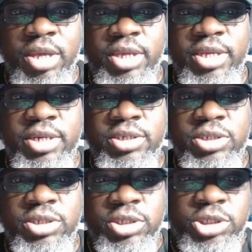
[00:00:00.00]
can
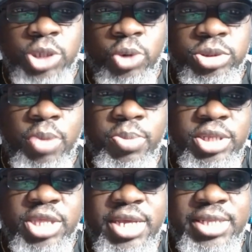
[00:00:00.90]
show some of the
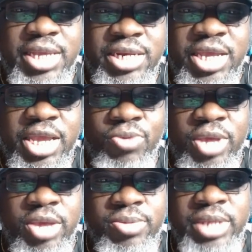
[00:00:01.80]
things he did when
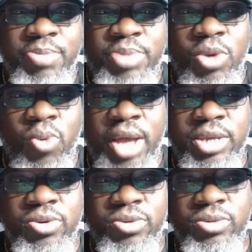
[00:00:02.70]
he was at
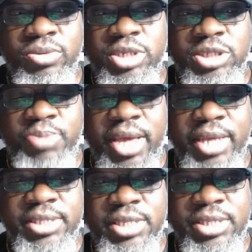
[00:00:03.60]
BYU this
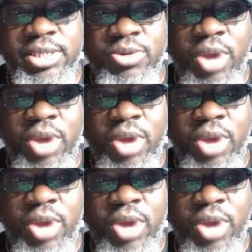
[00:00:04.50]
past season.